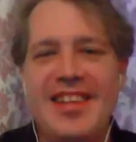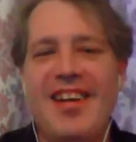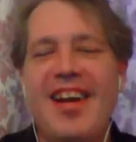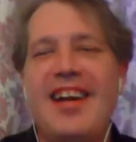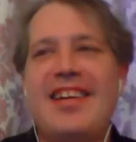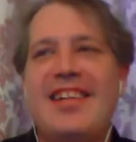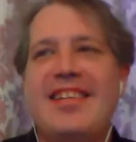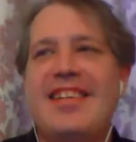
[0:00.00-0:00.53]

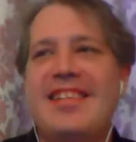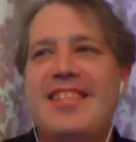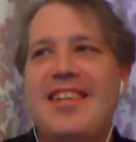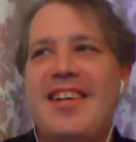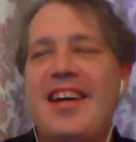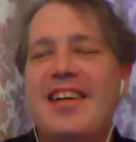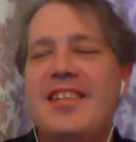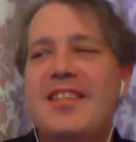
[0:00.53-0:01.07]
right. It's all
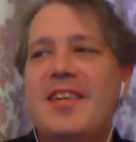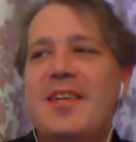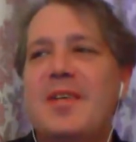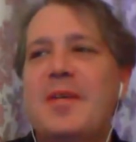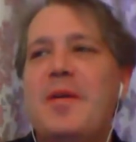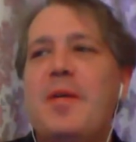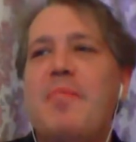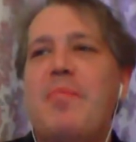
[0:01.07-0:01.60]
right.
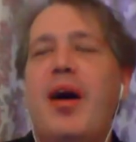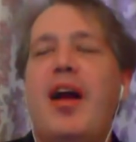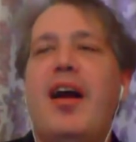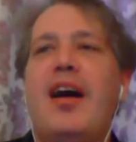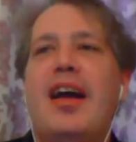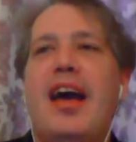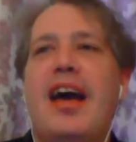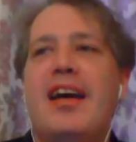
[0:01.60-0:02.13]
But
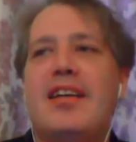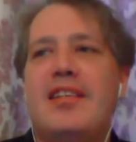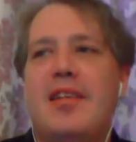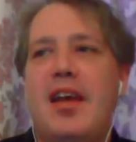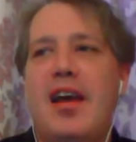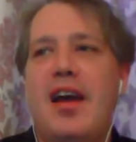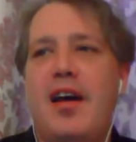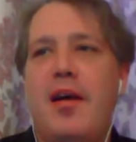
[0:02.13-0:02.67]
yeah,
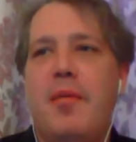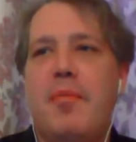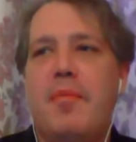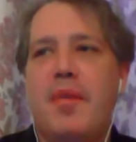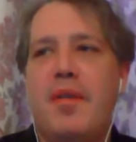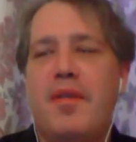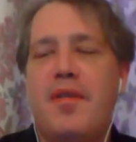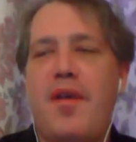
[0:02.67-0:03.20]

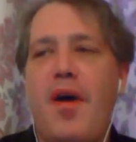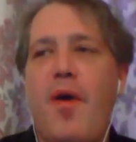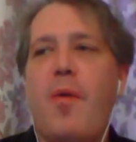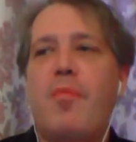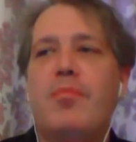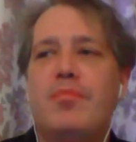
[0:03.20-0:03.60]
so